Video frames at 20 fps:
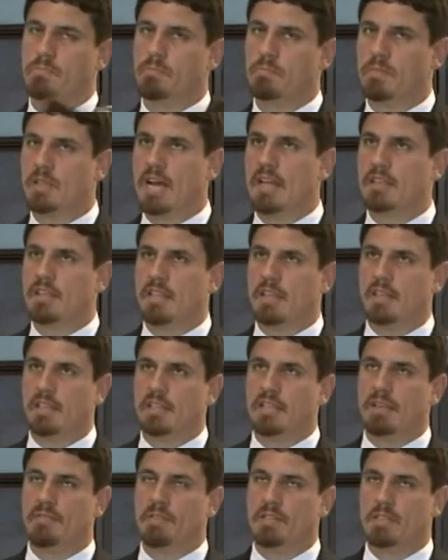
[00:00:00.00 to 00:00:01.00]
Not the
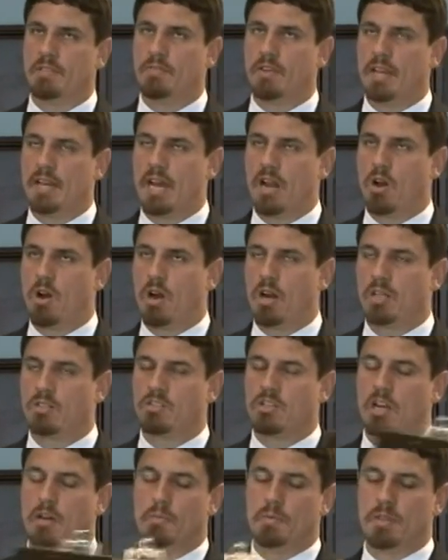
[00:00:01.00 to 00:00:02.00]
defensive end out of
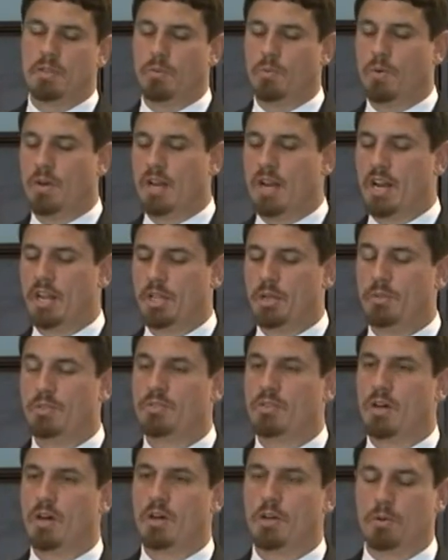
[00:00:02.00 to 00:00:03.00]
Arkansas, but the one out of
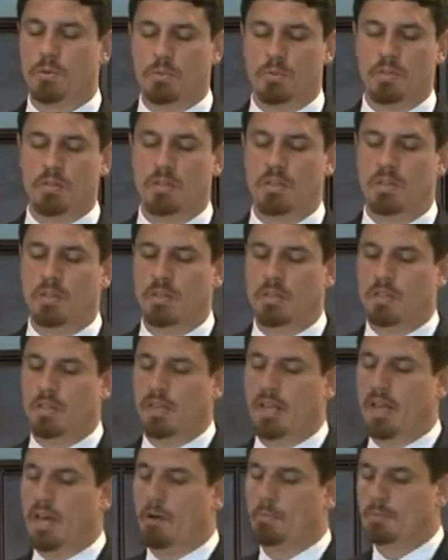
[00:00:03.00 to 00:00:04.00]
Utah who
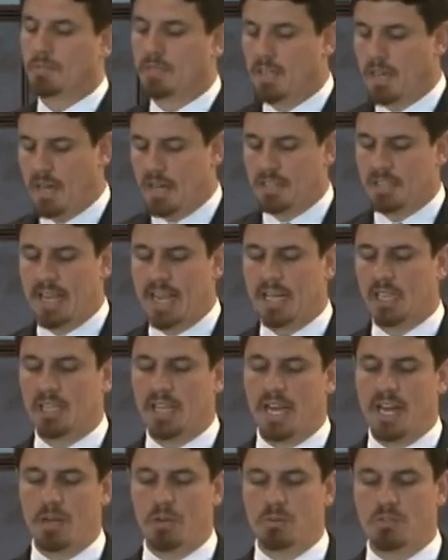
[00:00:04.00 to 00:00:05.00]
helped kind of take
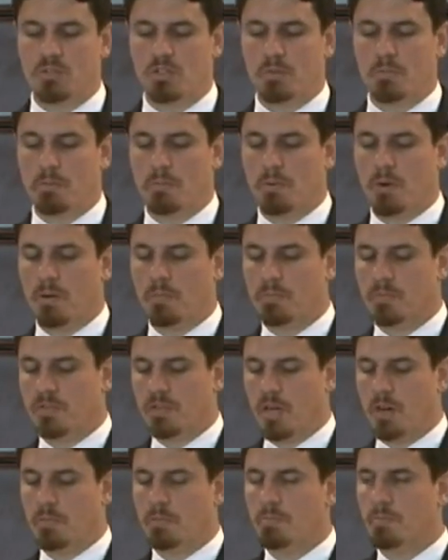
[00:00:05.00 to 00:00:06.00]
Atlanta to a Super Bowl.
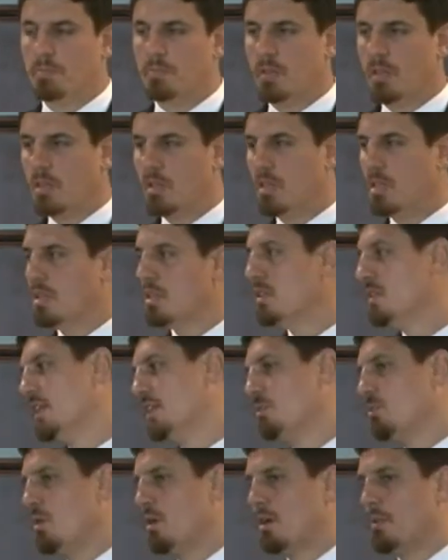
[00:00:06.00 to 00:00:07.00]
So let's
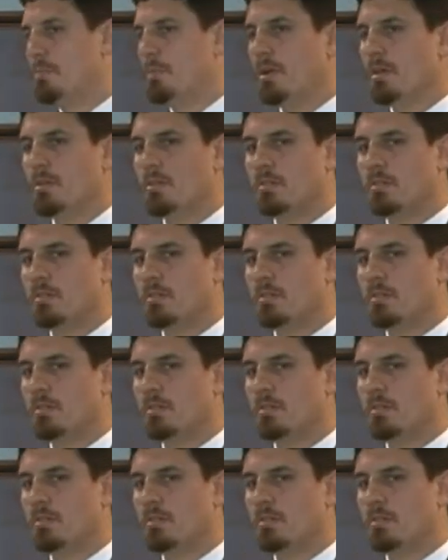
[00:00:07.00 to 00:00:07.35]
welcome Bill.